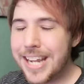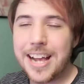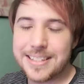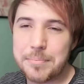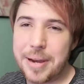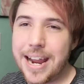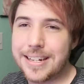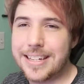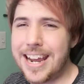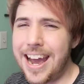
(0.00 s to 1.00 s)
Yeah, it's a
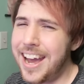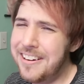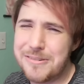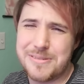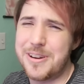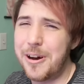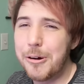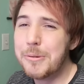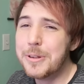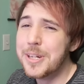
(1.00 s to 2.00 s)
panda cat. I don't
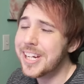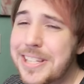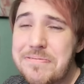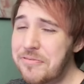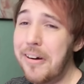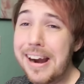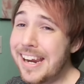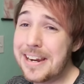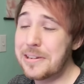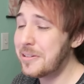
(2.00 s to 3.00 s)
know. It's
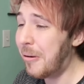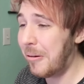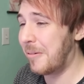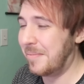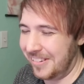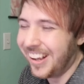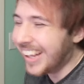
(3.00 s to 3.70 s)
fucking adorable.